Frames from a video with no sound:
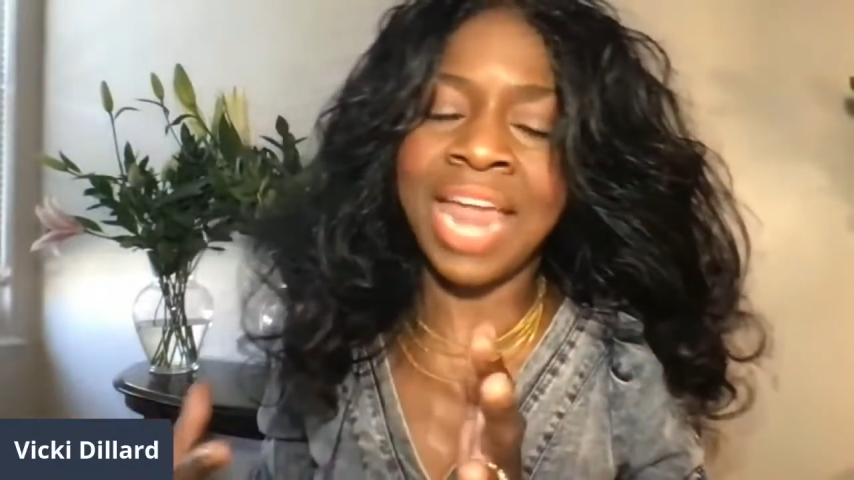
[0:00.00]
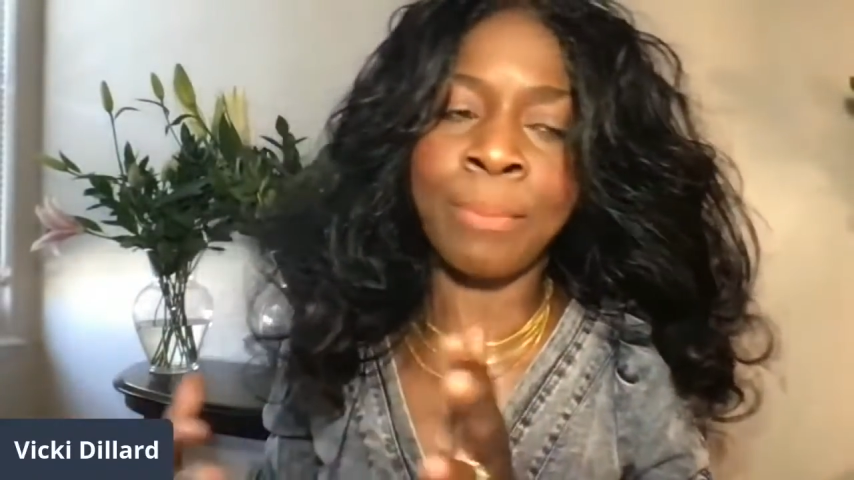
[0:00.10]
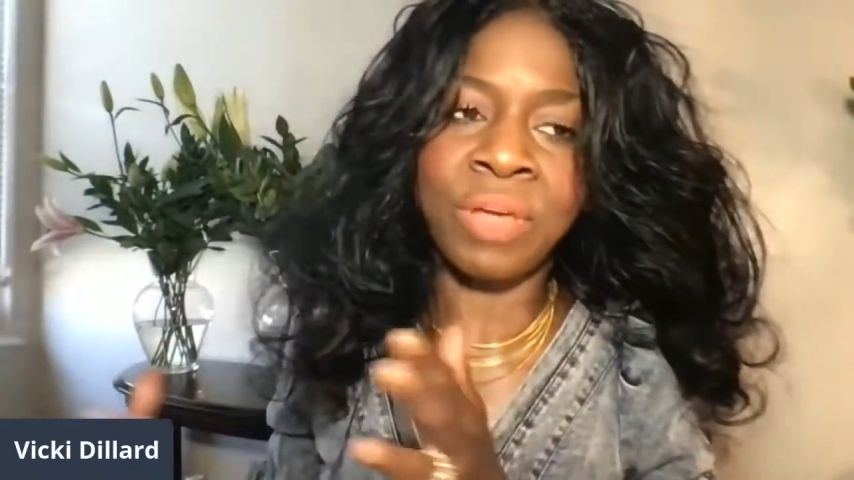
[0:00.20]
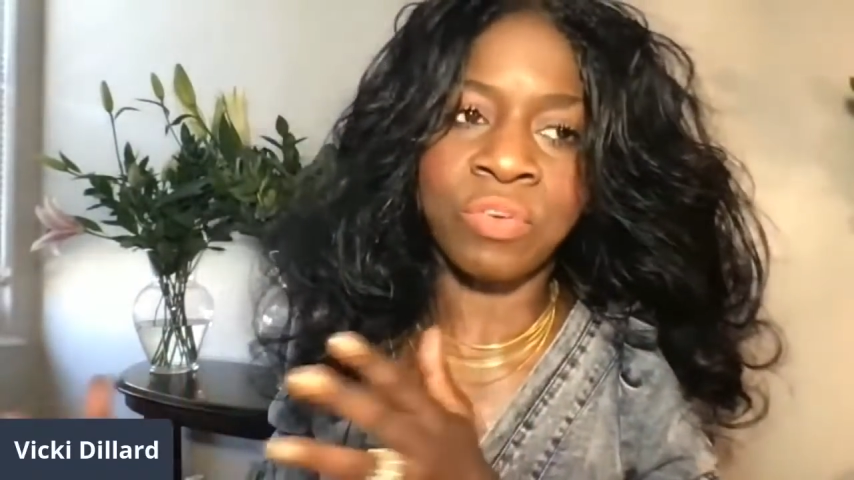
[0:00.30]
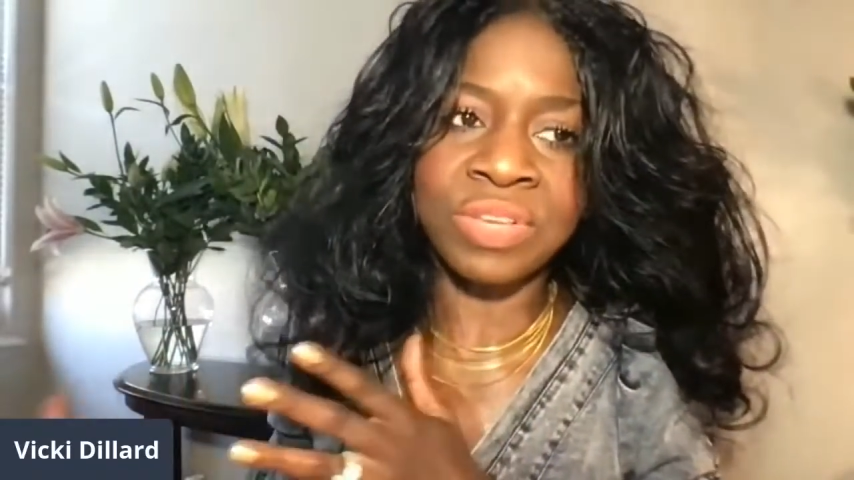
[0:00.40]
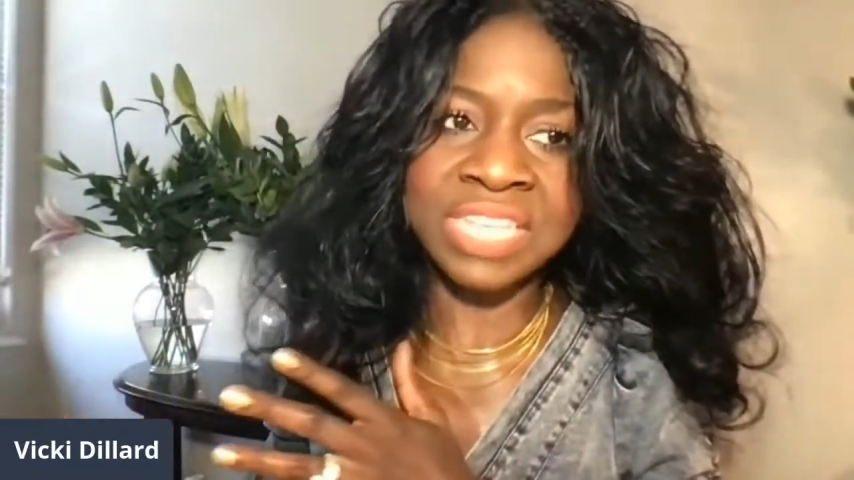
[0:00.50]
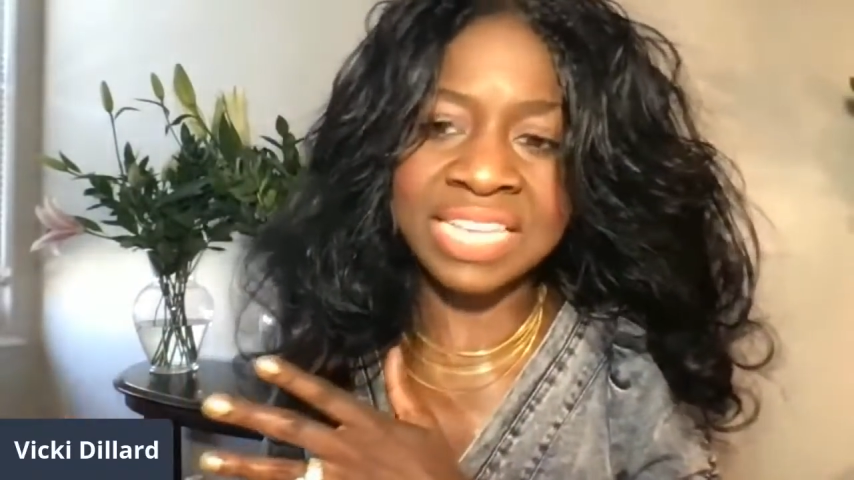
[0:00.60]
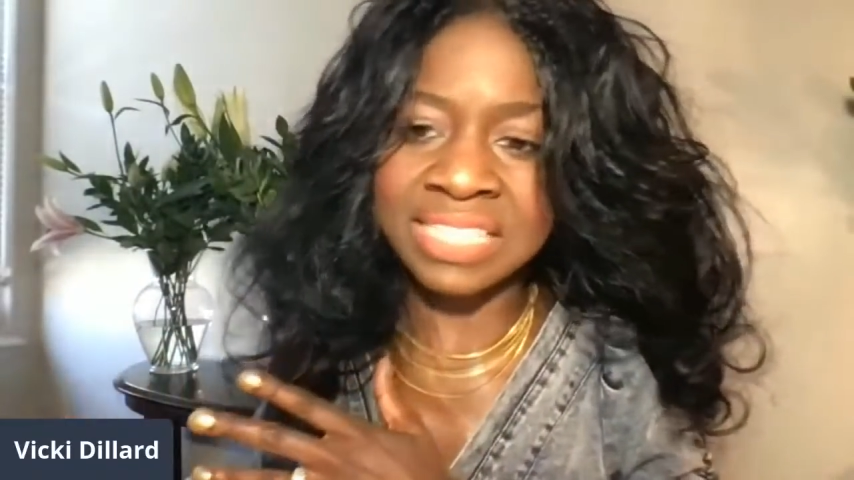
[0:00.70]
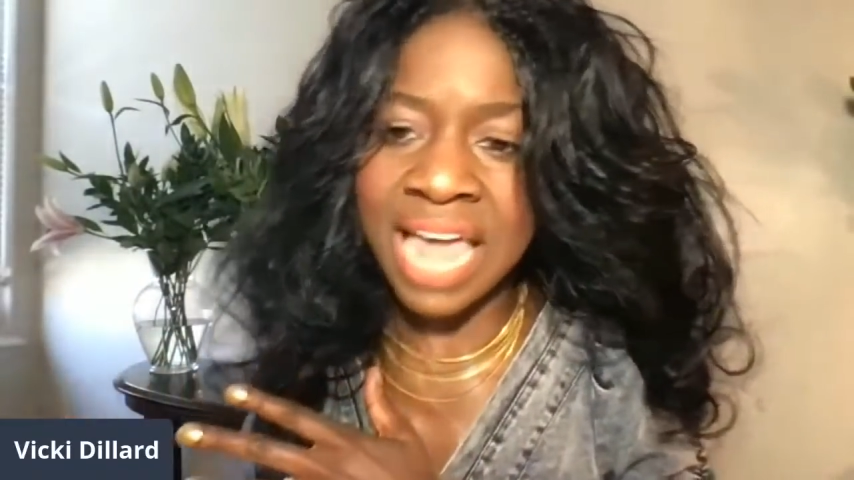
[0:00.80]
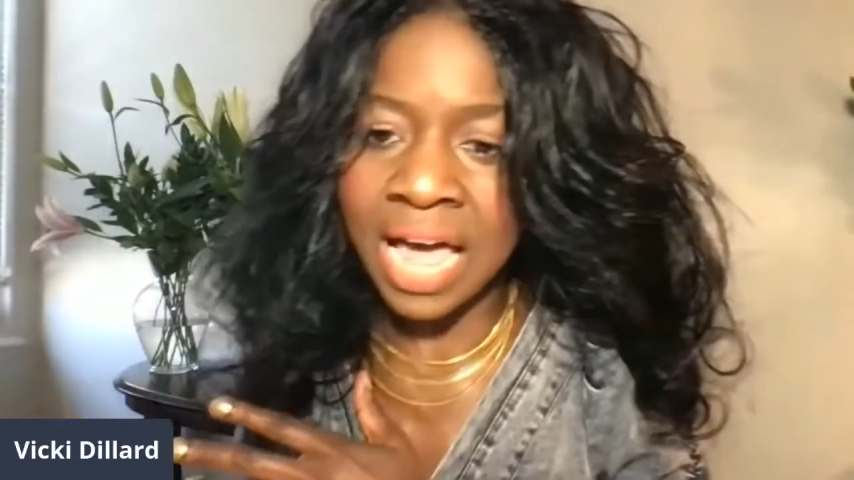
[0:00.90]
our brother Rizza
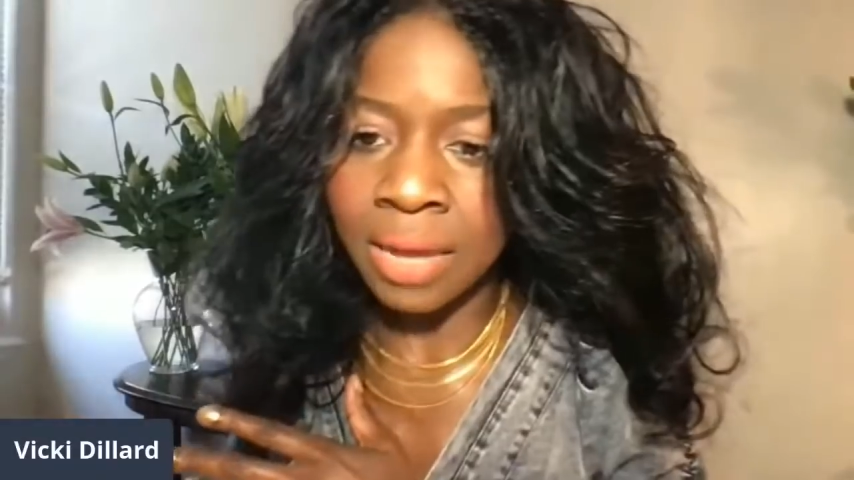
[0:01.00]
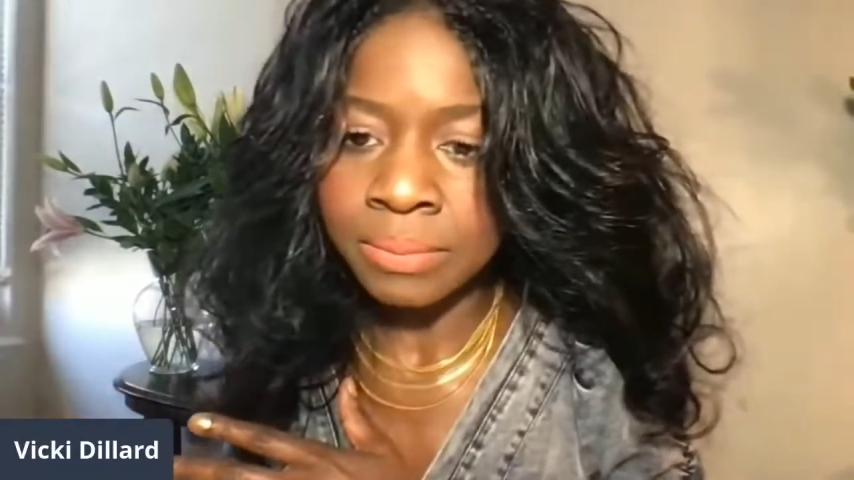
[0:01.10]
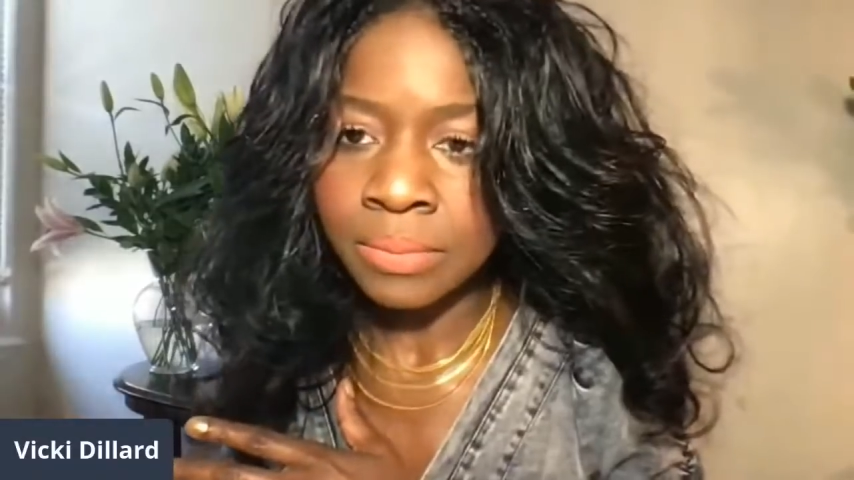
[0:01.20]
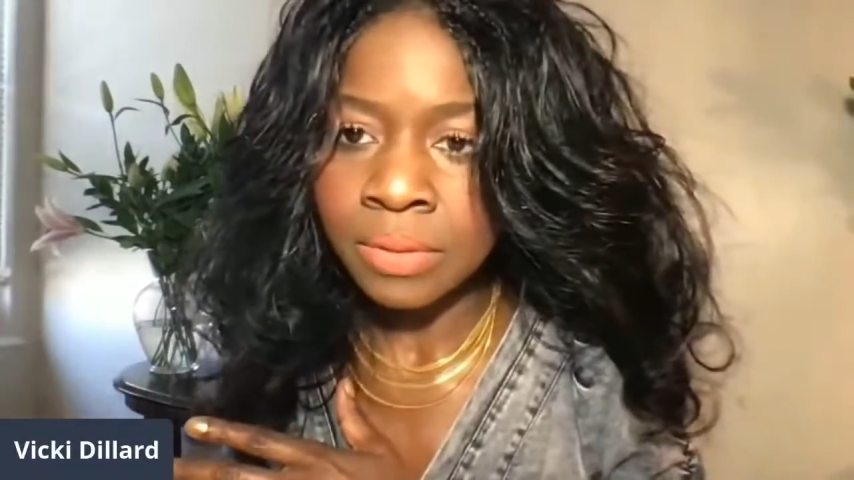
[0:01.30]
Islam.